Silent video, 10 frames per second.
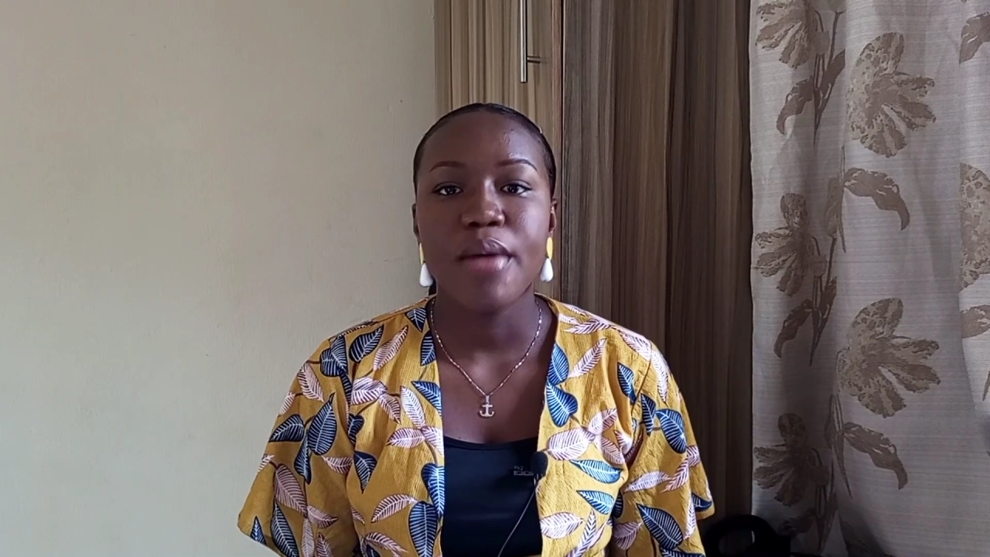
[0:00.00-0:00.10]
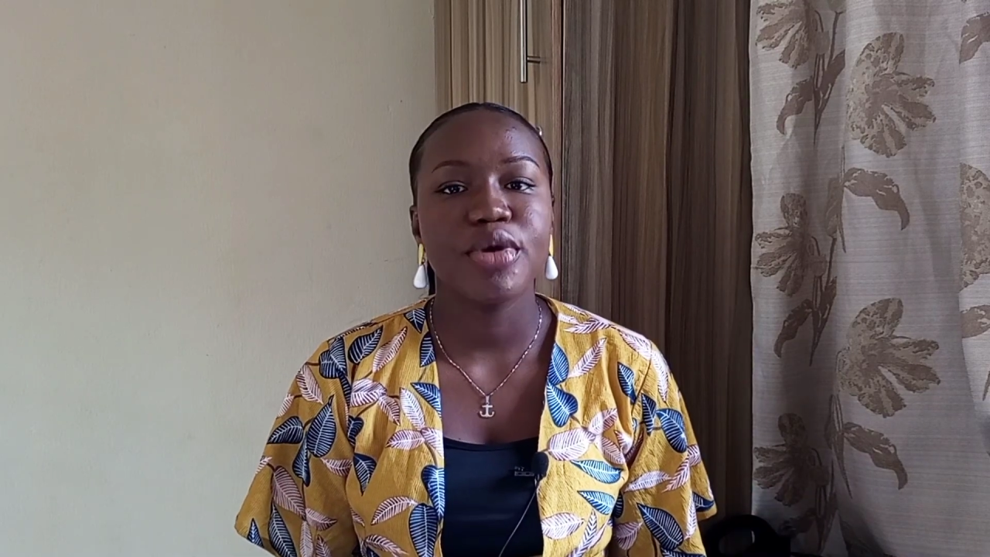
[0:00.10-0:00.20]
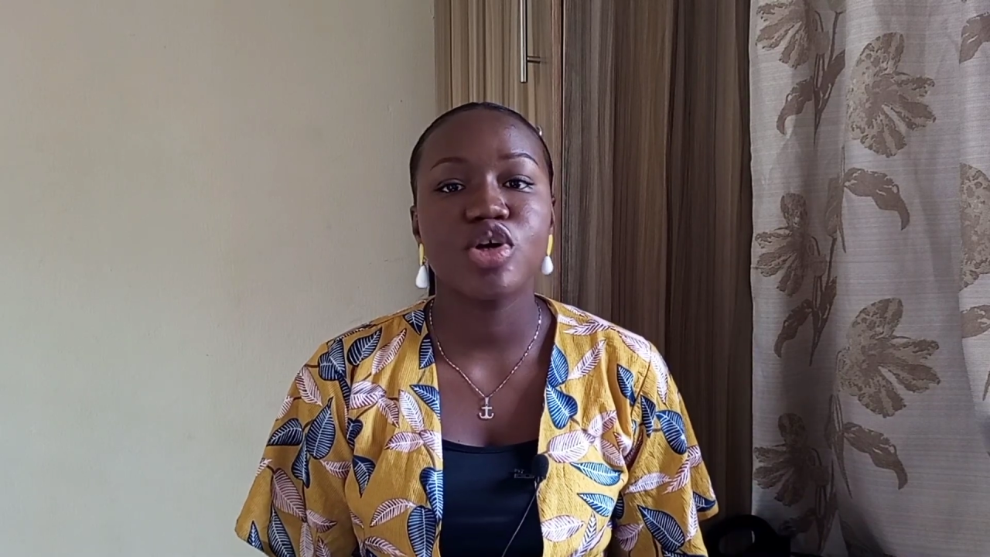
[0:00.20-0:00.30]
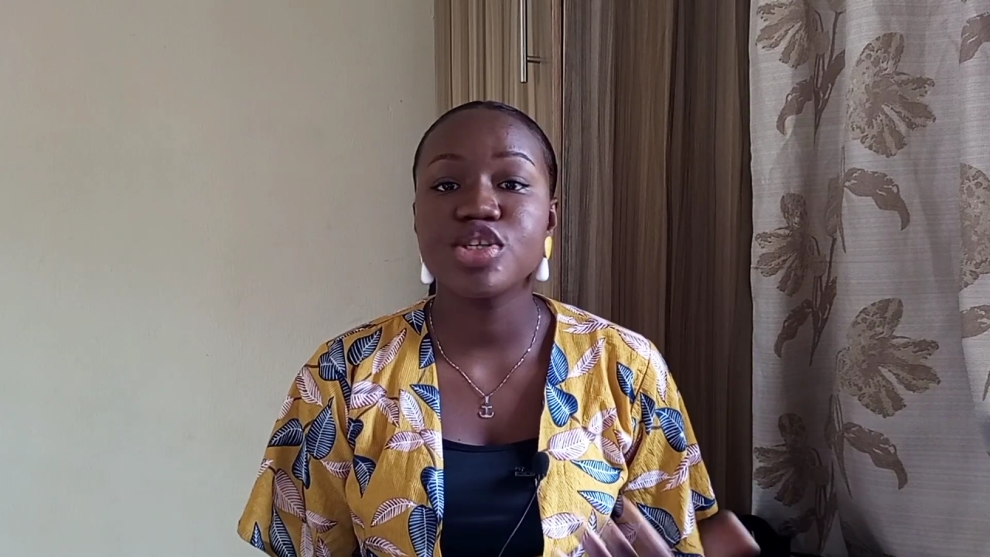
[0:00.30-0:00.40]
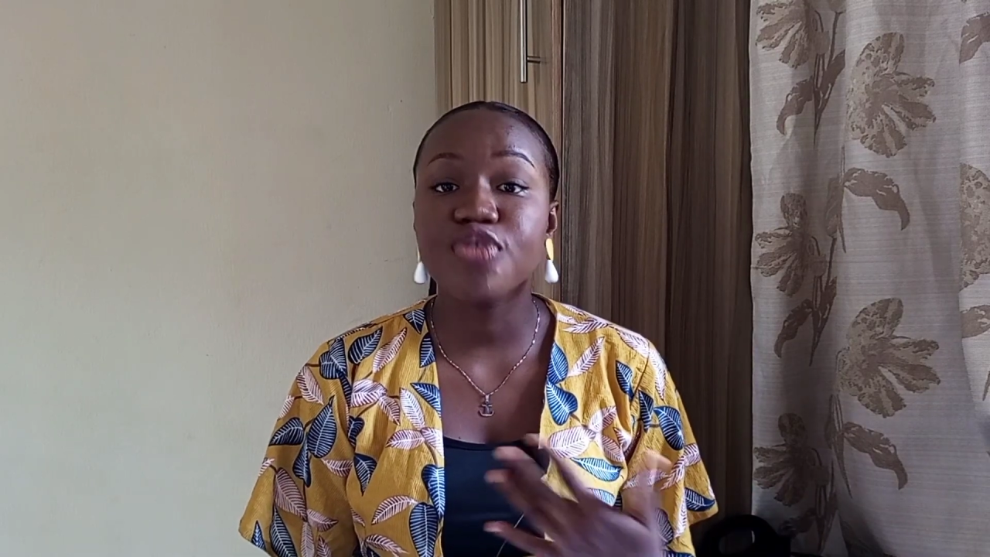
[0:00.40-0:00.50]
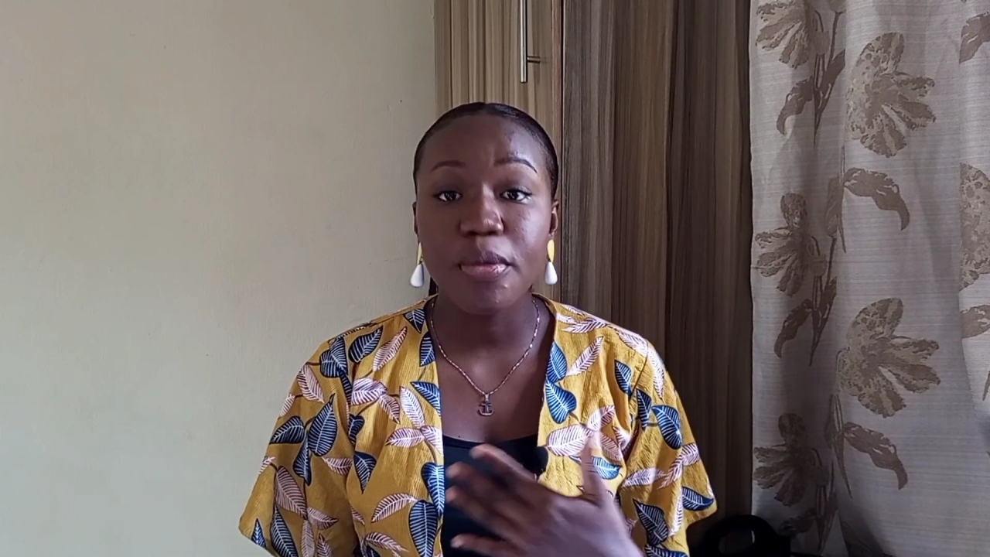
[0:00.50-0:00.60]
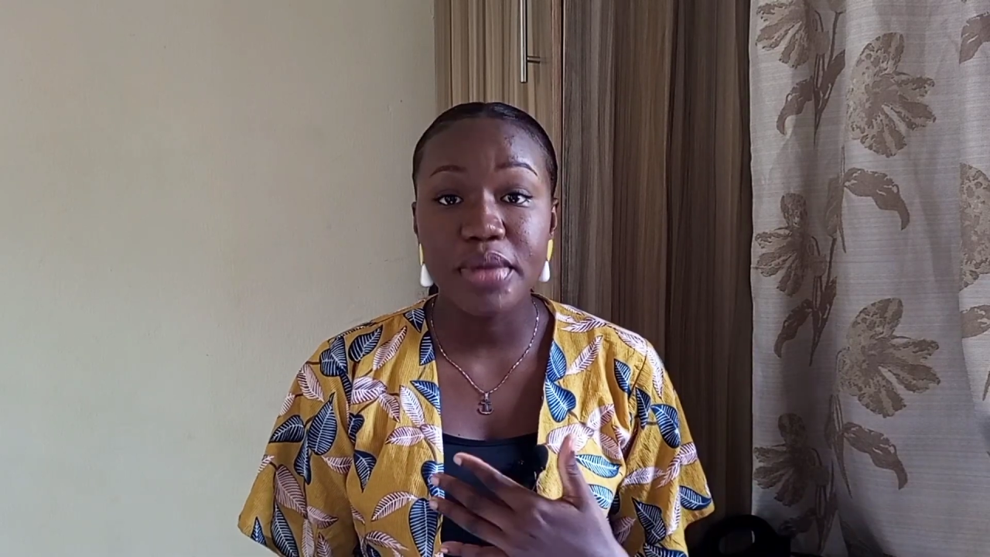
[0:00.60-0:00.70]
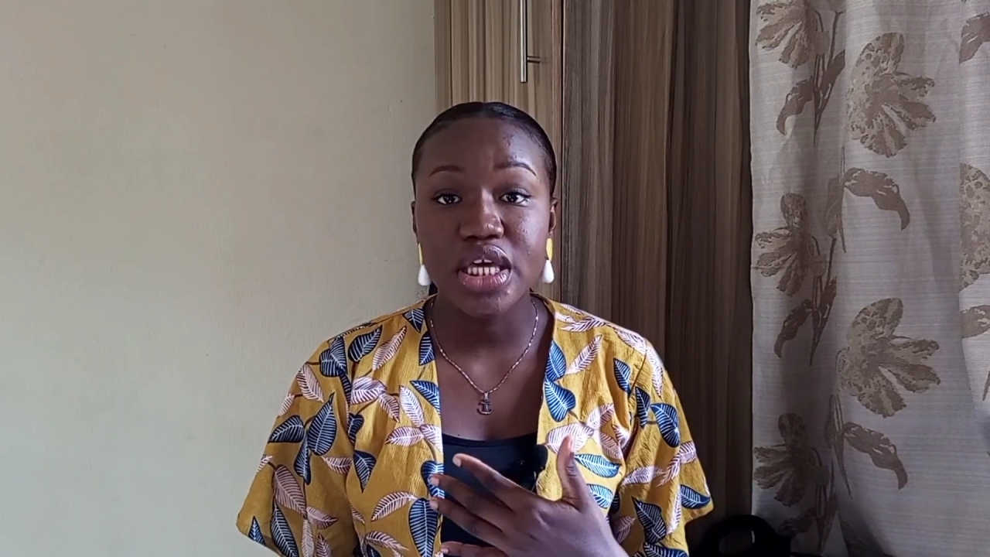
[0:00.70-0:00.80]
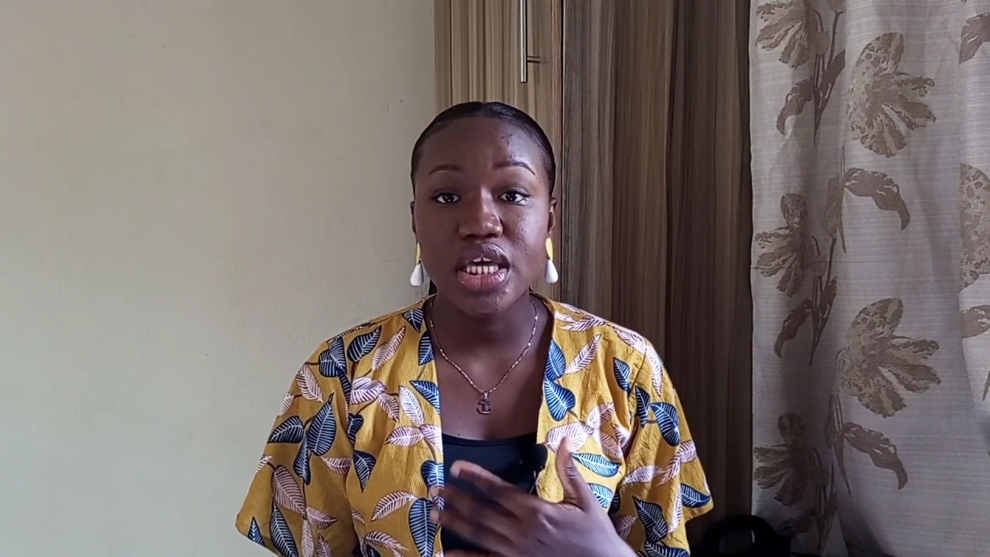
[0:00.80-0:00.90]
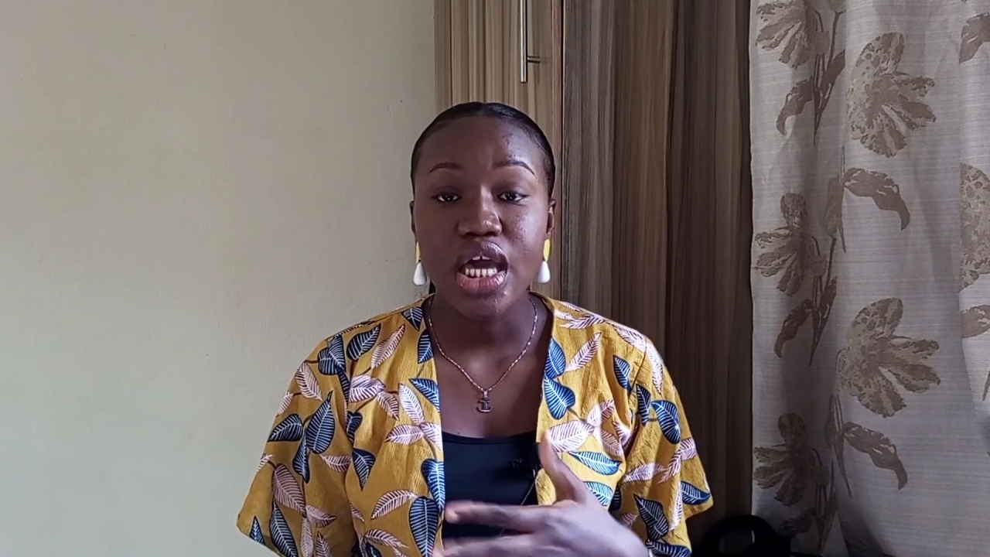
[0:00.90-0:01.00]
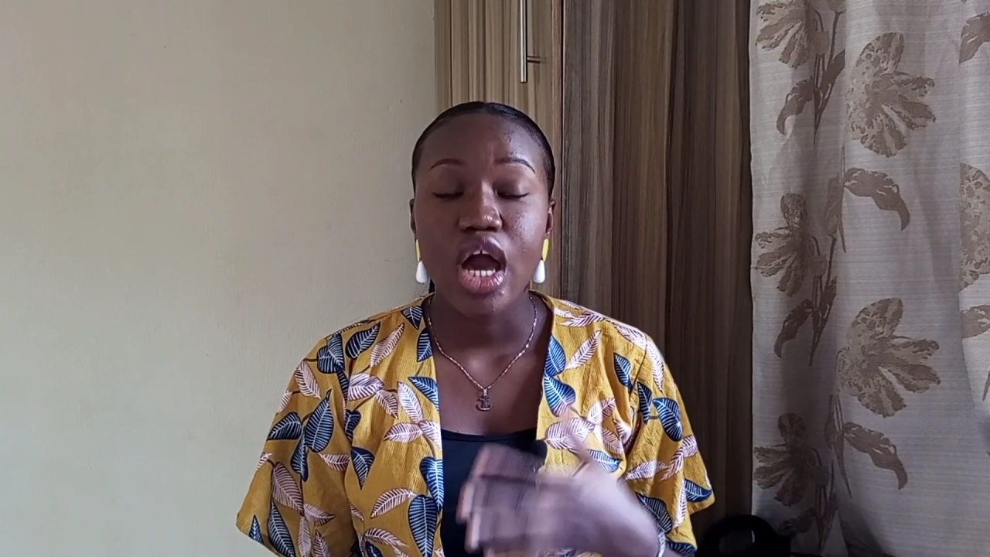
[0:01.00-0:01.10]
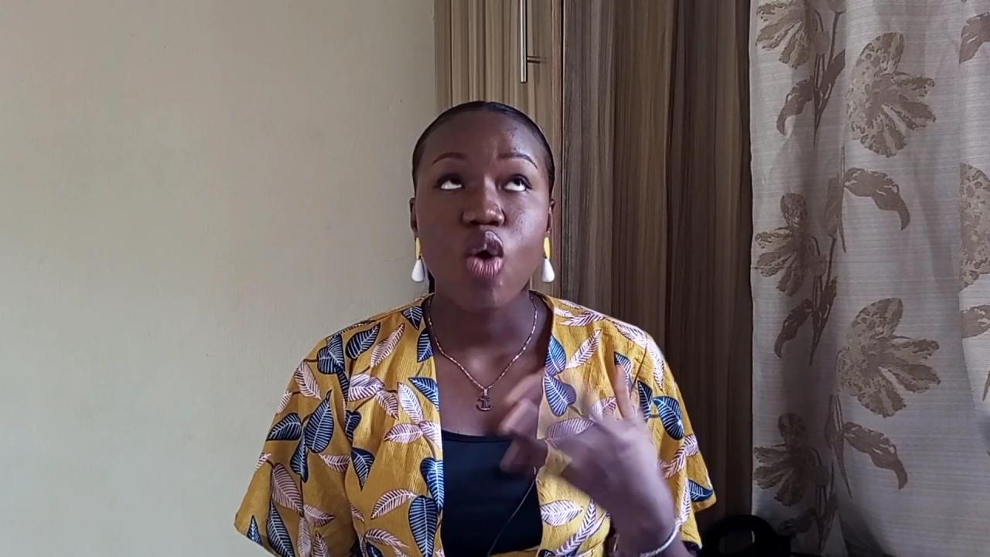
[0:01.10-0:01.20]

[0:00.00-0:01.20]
Because for me,